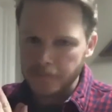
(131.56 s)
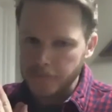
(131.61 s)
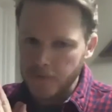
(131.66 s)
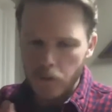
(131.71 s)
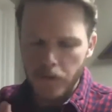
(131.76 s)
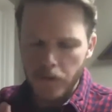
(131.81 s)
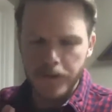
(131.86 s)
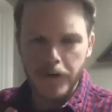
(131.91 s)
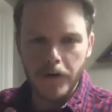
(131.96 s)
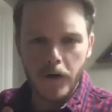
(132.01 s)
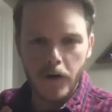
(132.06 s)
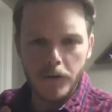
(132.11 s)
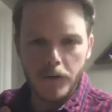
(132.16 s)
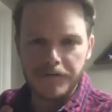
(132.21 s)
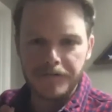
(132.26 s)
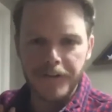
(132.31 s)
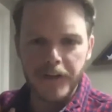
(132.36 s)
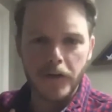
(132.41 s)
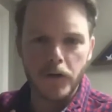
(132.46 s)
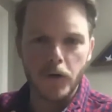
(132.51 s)
With your own
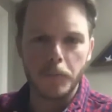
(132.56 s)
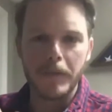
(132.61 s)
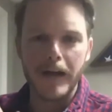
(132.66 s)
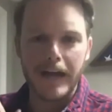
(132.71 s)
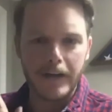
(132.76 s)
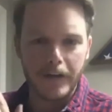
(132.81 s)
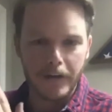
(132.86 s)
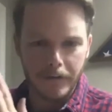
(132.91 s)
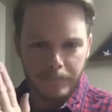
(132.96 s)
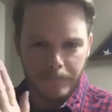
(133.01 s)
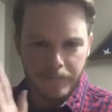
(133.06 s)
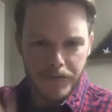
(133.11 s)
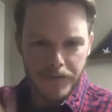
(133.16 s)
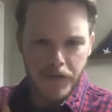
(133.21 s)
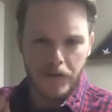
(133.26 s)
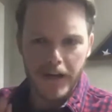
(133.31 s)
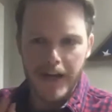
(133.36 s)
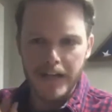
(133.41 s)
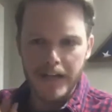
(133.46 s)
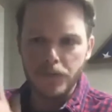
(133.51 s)
fecal matter. So
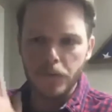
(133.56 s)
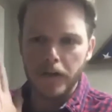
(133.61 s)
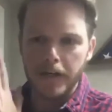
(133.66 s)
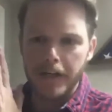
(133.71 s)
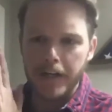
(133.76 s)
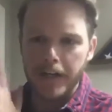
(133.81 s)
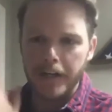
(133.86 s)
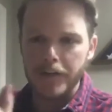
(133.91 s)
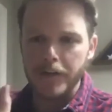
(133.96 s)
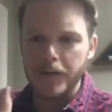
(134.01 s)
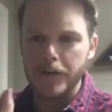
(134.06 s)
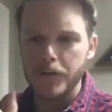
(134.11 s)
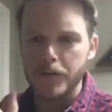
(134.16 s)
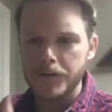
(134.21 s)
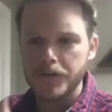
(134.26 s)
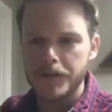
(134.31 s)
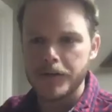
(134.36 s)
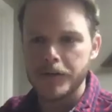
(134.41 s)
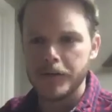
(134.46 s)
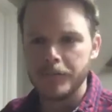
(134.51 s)
that's what he had
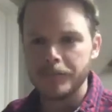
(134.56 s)
used.